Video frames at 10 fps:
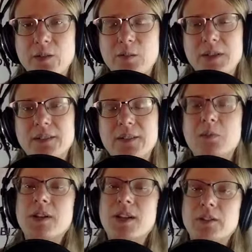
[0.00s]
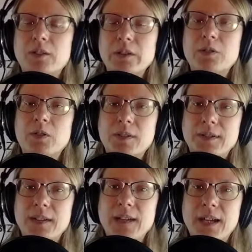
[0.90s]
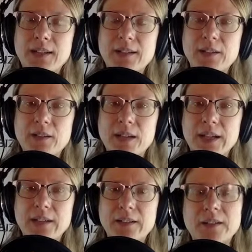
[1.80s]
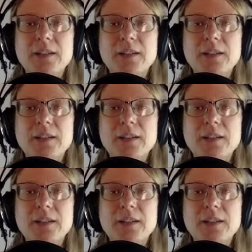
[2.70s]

because the pre-head's really focused on the ideal client